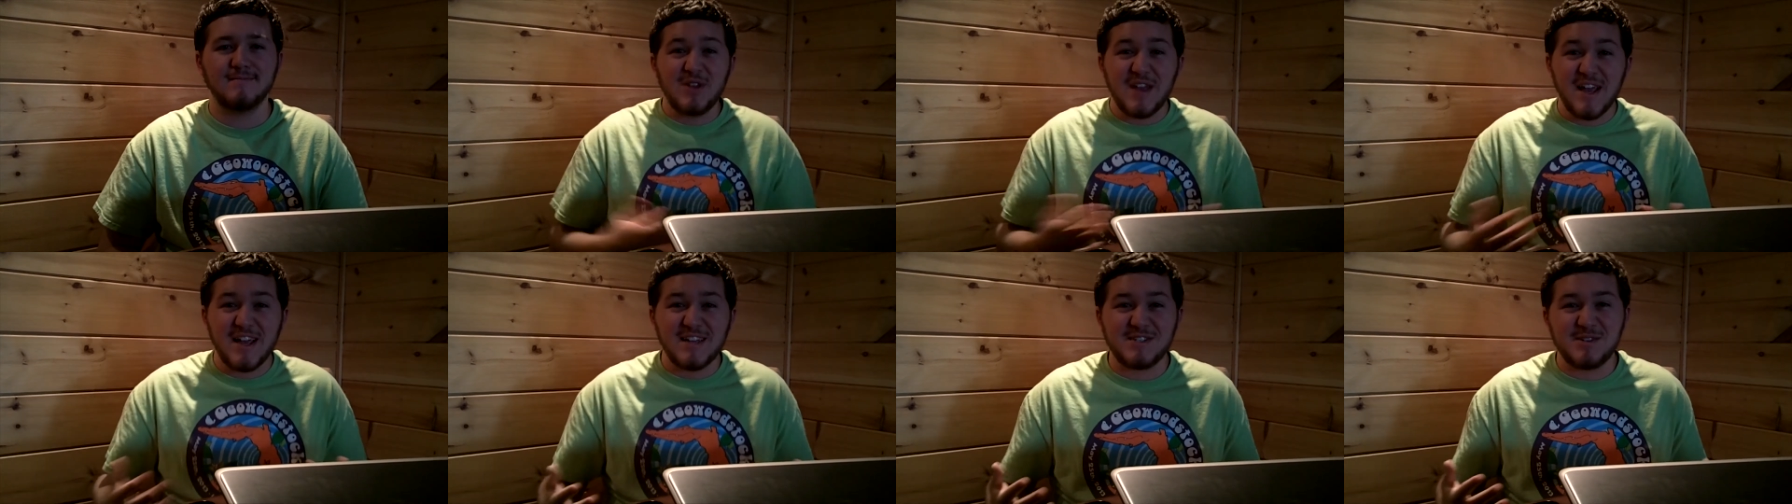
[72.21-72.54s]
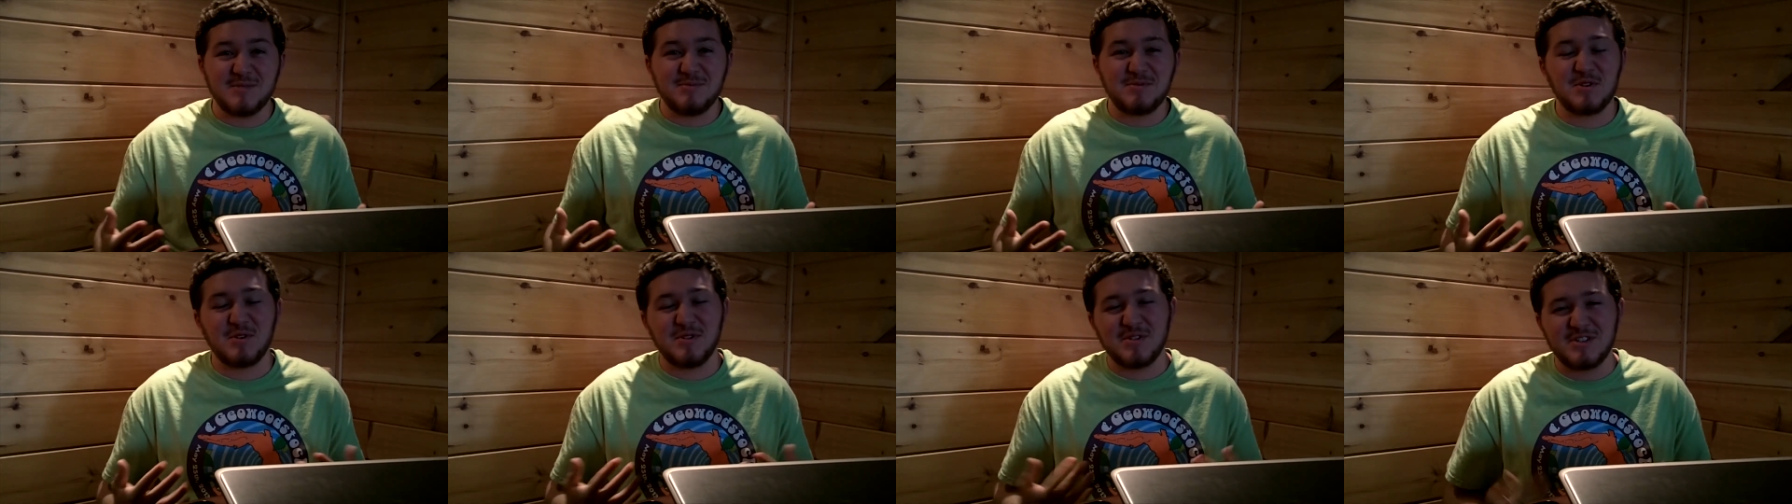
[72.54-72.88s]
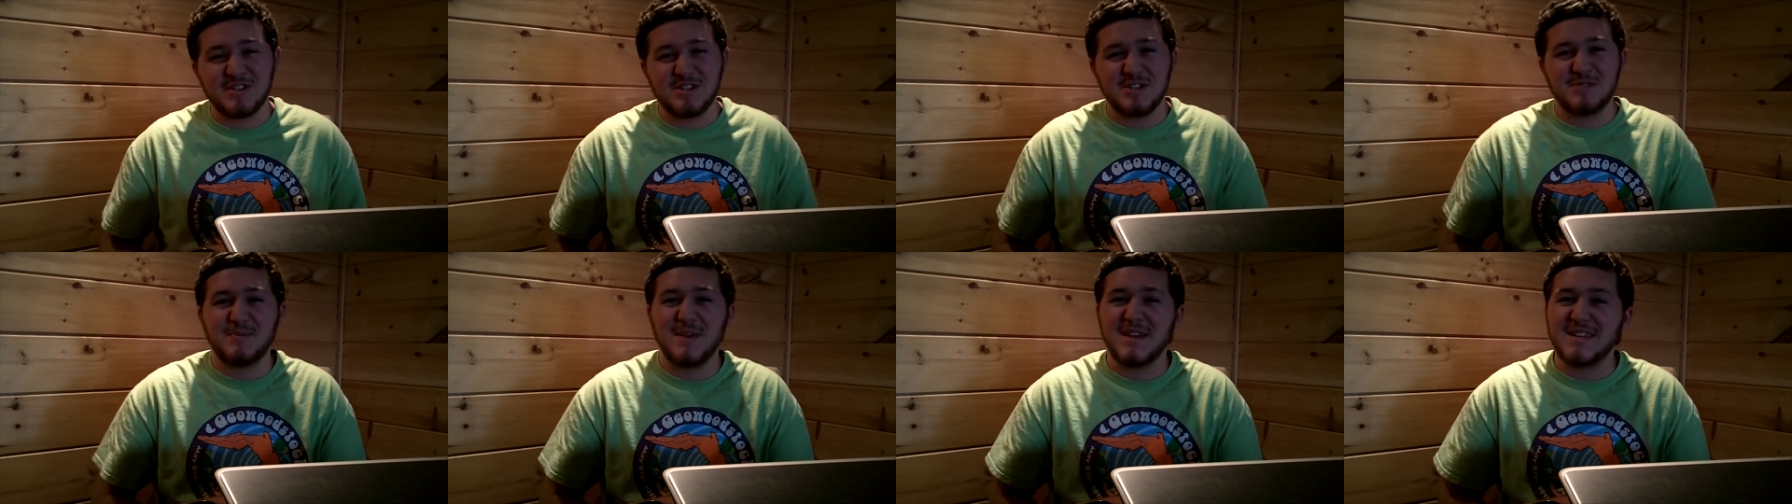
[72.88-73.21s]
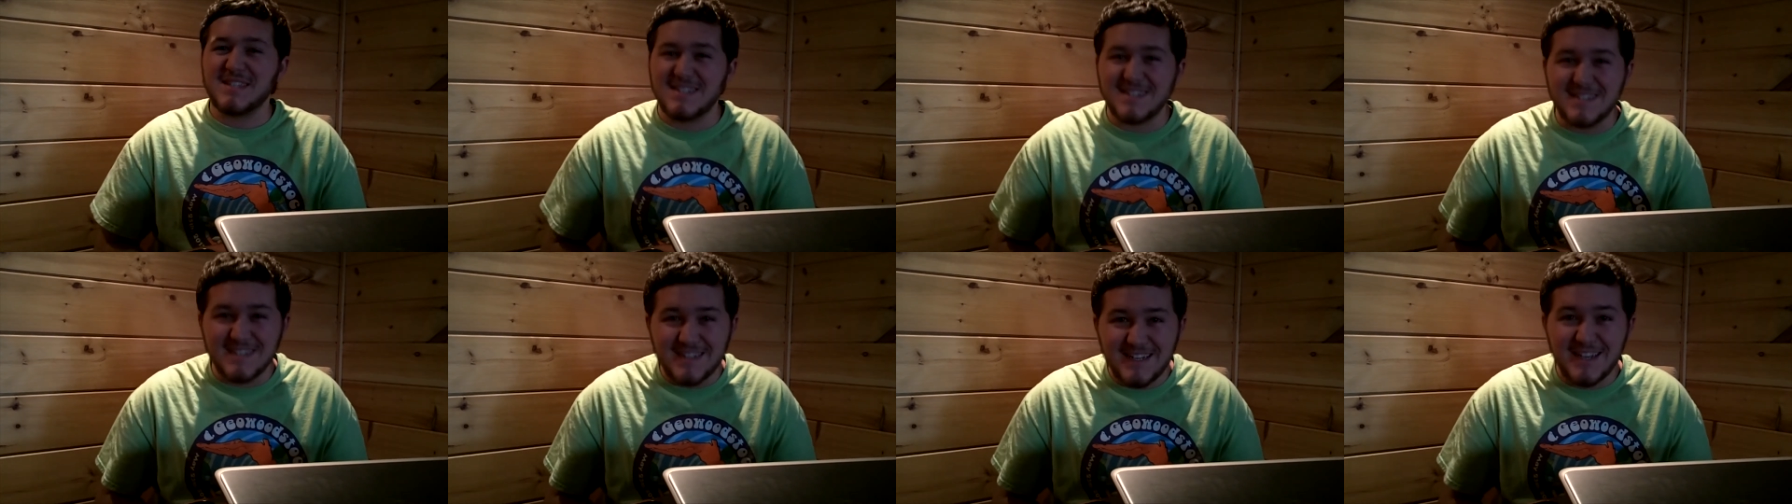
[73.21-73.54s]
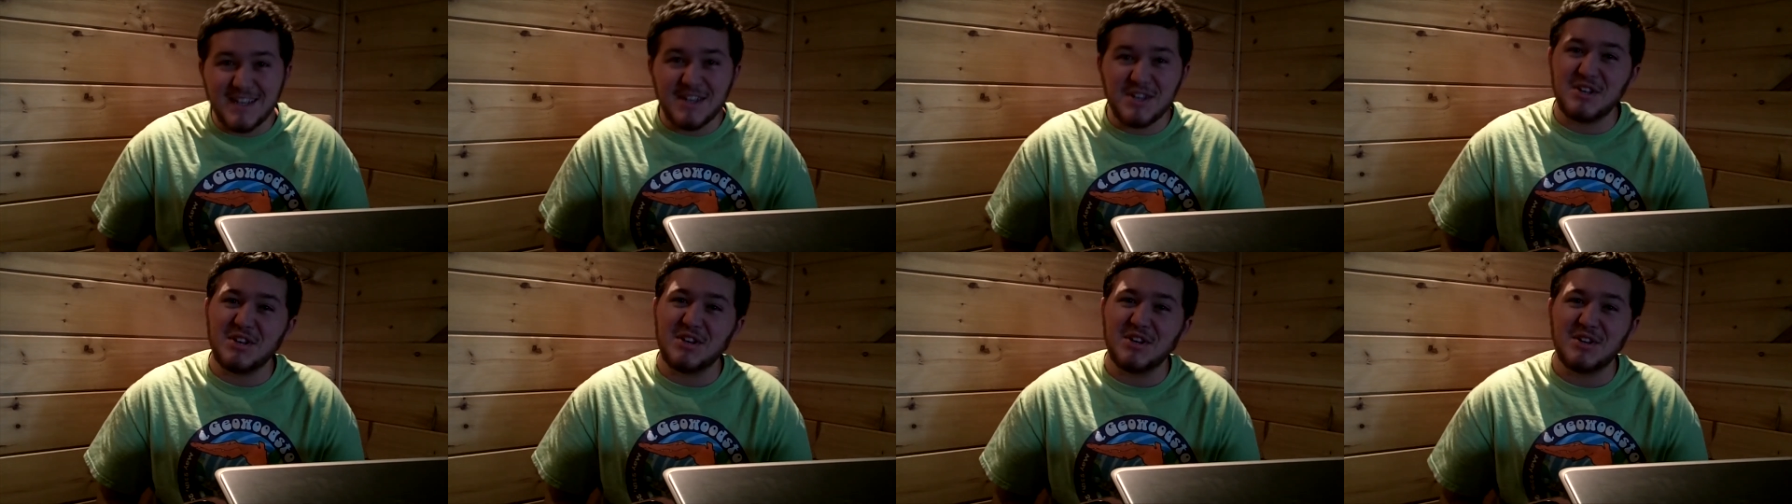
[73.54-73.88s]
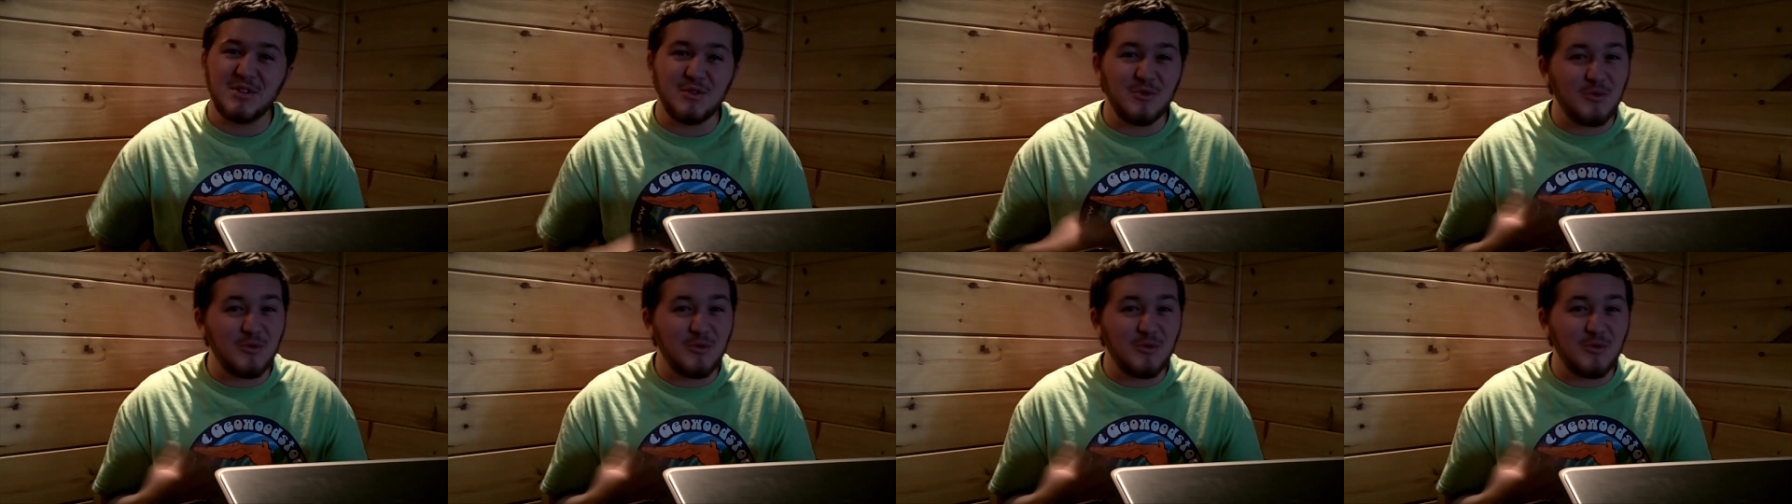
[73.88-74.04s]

Okay, so I'm sure the suspense is killing you.